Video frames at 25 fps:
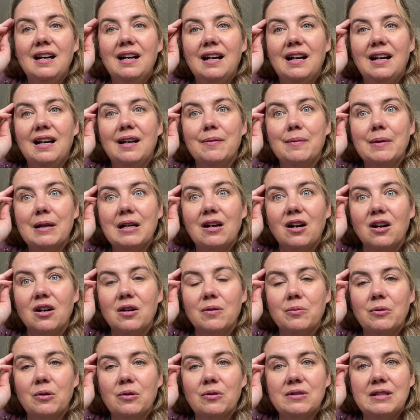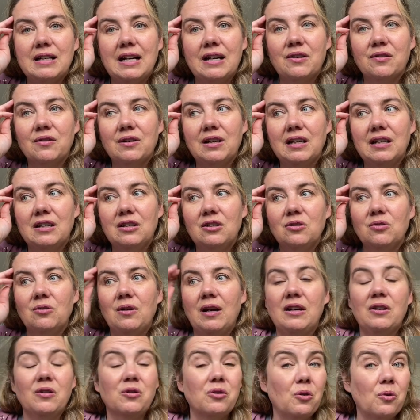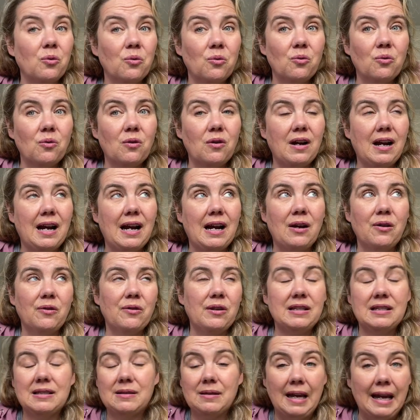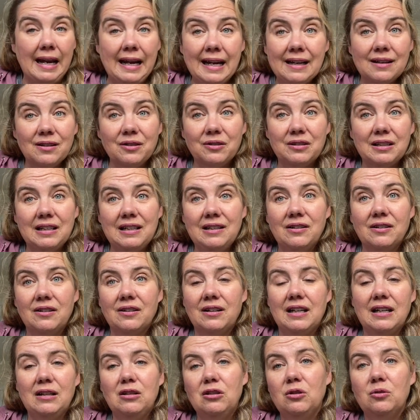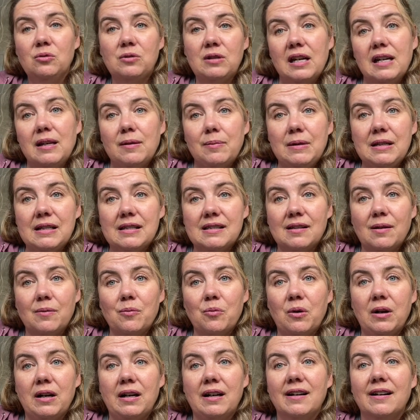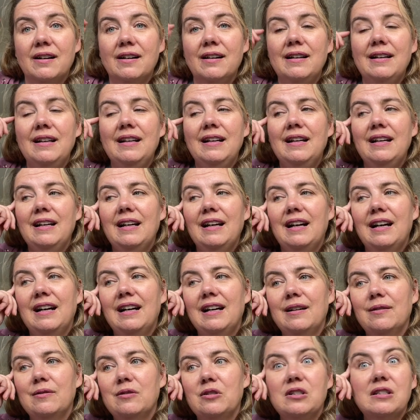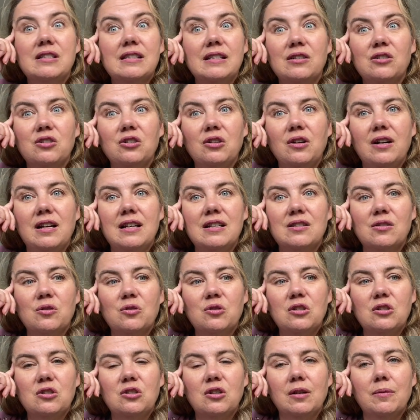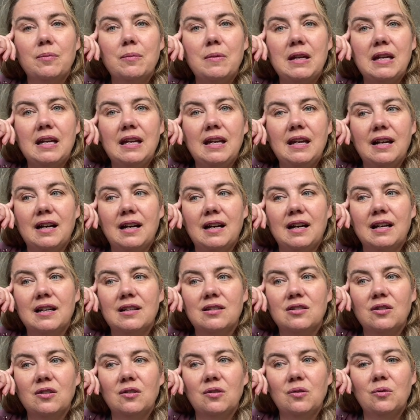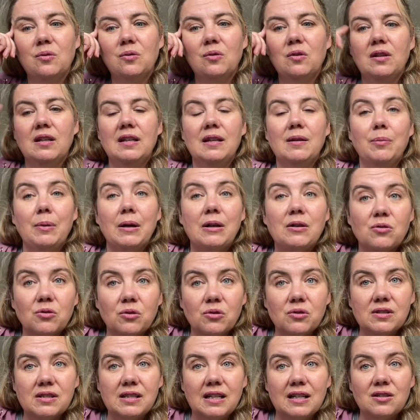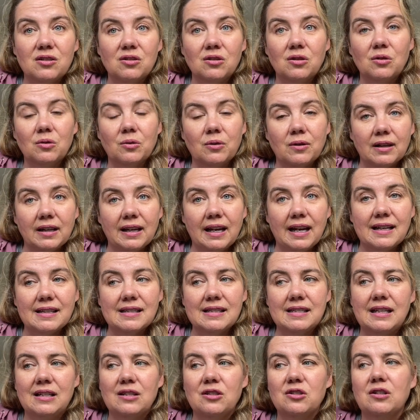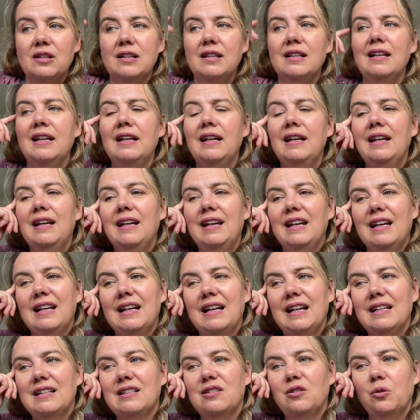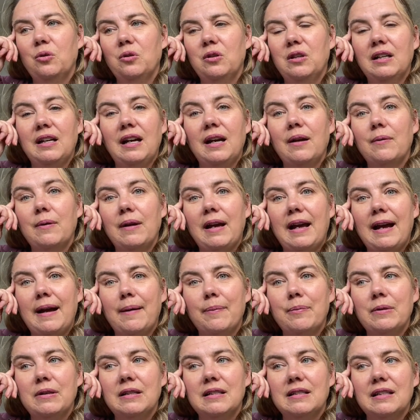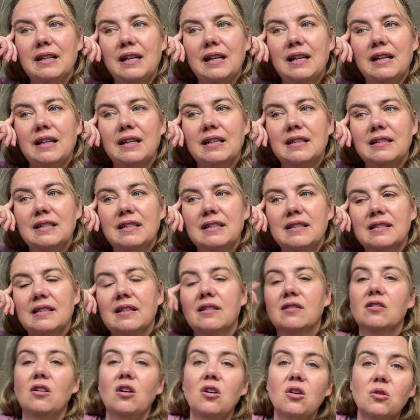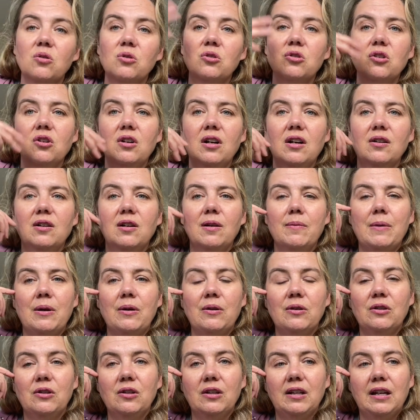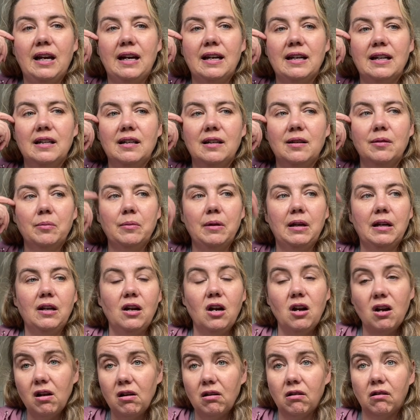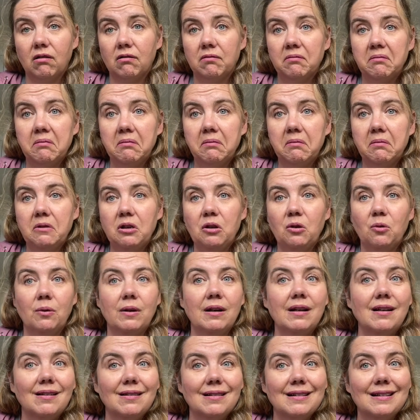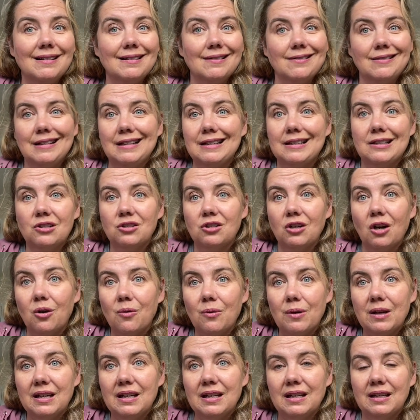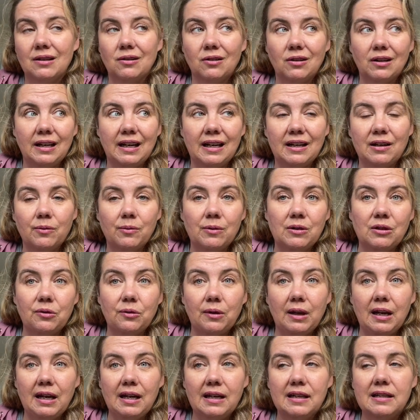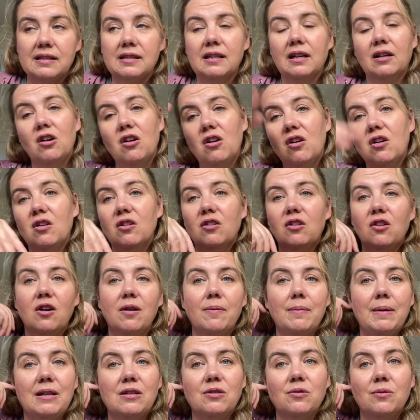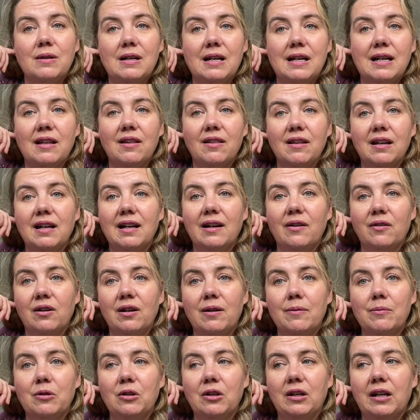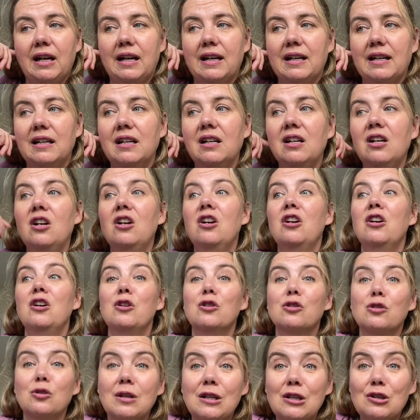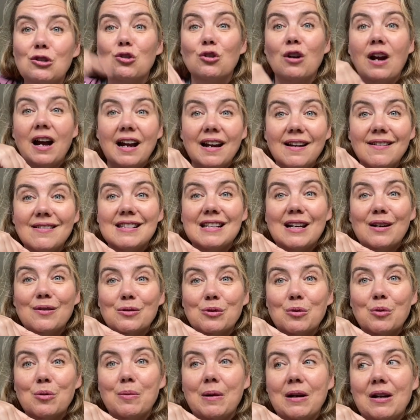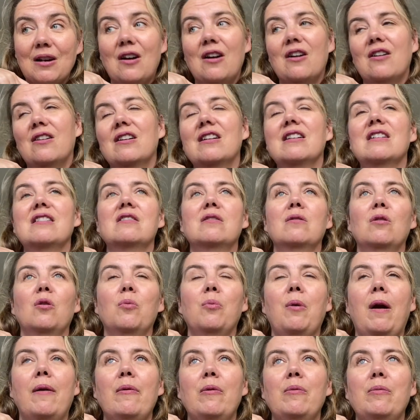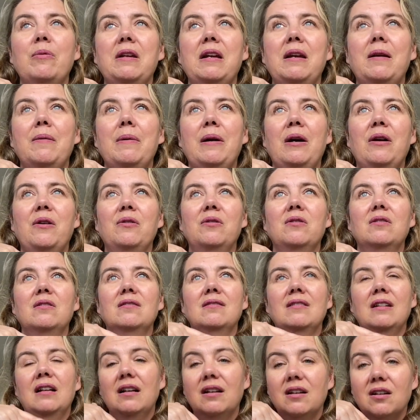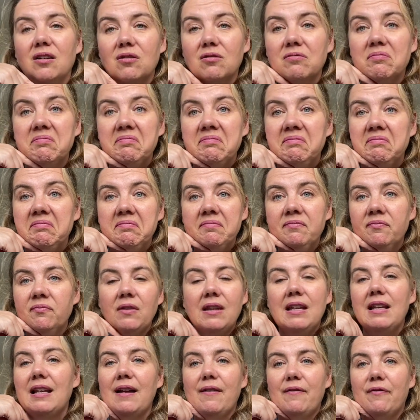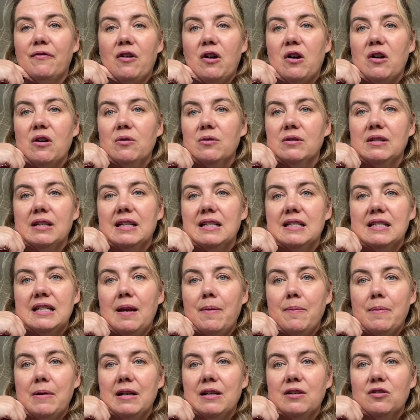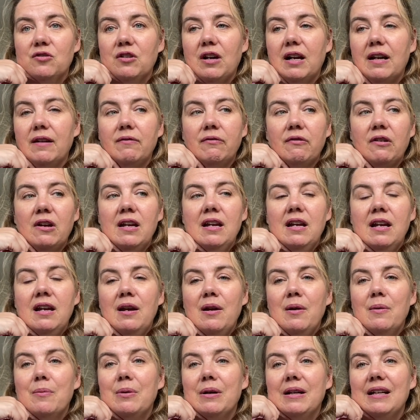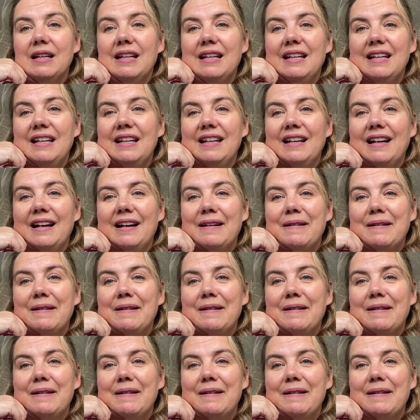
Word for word: my car broke down. Can you, I don't know how that's handled here. Can you take me somewhere? And she said, sure. And so she took me to the petrol station or gas station. And I told the guy what happened. And he says, oh, sure, I'll come out and look at it. I'm like, oh, you will? You don't need to tow it and look at it when you can. He's like, oh, no, I'm not doing anything. I'll come look at it. So he drives out to where my car is. So probably about, I don't know, not far. It was like a 10-minute drive. But he